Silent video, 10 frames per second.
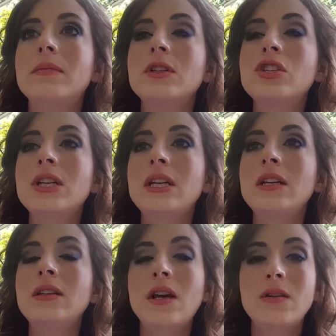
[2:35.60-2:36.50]

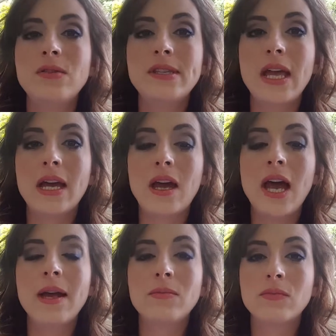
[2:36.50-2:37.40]
she knows that
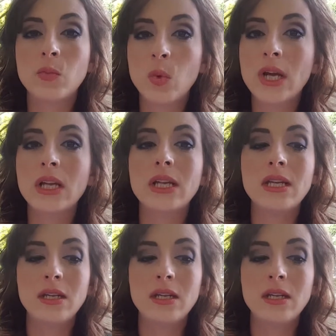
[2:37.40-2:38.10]
I am really